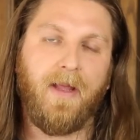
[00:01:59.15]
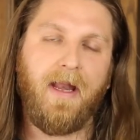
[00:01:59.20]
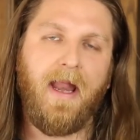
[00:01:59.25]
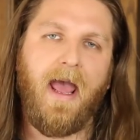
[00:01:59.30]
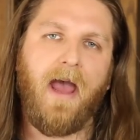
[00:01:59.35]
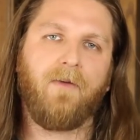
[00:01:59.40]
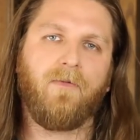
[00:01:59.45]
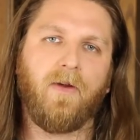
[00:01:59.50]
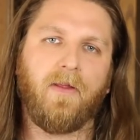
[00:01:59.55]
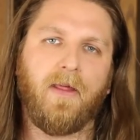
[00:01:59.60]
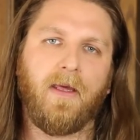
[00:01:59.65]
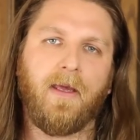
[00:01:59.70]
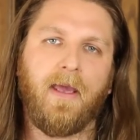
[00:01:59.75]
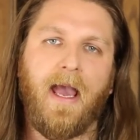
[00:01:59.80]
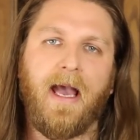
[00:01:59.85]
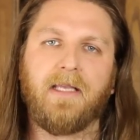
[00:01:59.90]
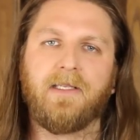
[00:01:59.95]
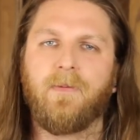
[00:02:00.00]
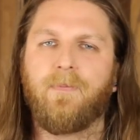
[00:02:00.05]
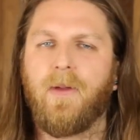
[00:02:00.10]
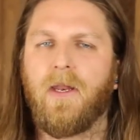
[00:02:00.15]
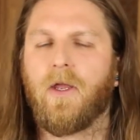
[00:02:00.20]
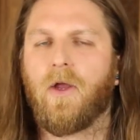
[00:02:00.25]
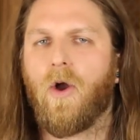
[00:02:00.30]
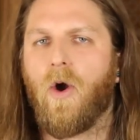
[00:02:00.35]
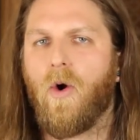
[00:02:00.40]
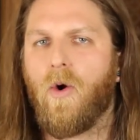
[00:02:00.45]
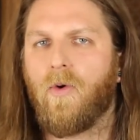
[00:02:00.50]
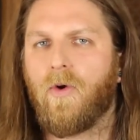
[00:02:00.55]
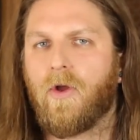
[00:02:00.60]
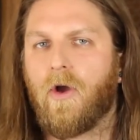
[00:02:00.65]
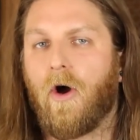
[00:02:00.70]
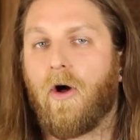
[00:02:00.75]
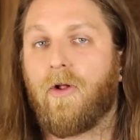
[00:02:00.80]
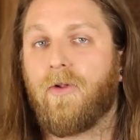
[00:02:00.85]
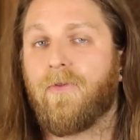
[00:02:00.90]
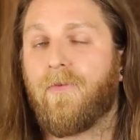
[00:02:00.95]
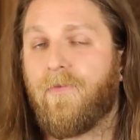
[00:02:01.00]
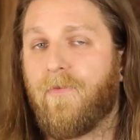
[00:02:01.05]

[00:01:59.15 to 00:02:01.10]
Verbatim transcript: in everything has a bit of code called